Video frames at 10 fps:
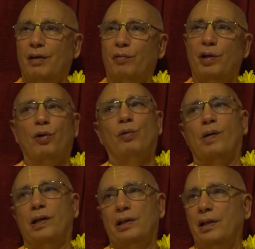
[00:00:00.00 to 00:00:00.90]
We don't
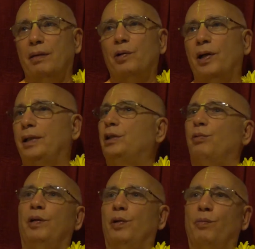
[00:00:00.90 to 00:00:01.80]
want liberation.
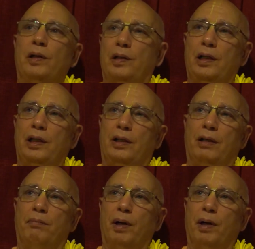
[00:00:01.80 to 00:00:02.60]
We don't want anything.